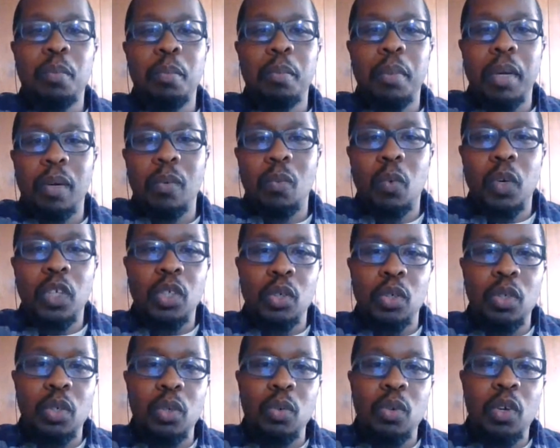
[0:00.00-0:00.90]
But what
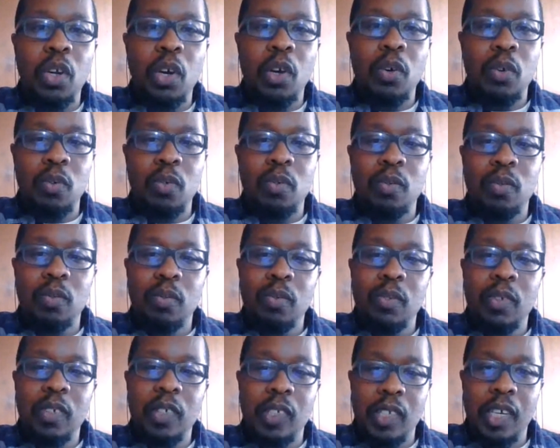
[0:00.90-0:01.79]
you do know
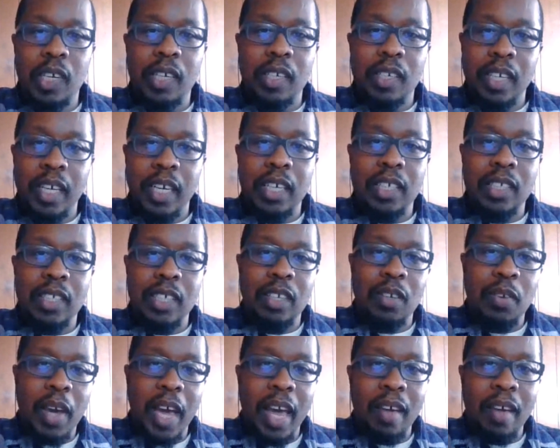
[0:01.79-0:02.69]
is that, like I said,
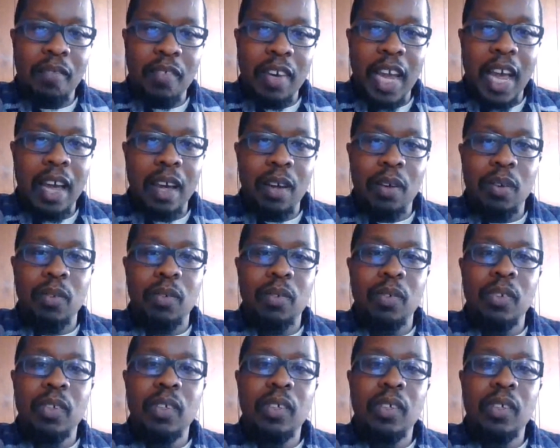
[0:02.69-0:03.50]
you have now.